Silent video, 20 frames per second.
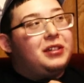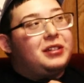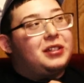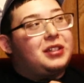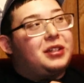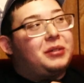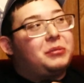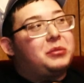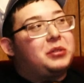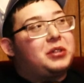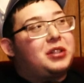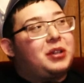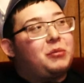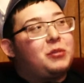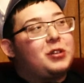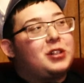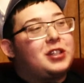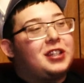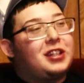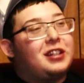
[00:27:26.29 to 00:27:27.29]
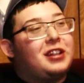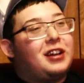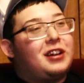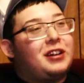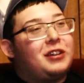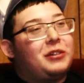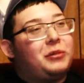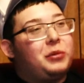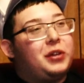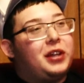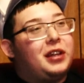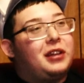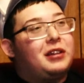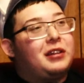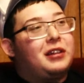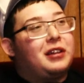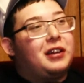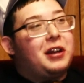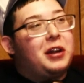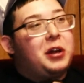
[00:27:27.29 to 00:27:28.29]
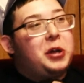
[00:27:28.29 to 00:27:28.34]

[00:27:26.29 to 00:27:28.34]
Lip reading: Someone said that we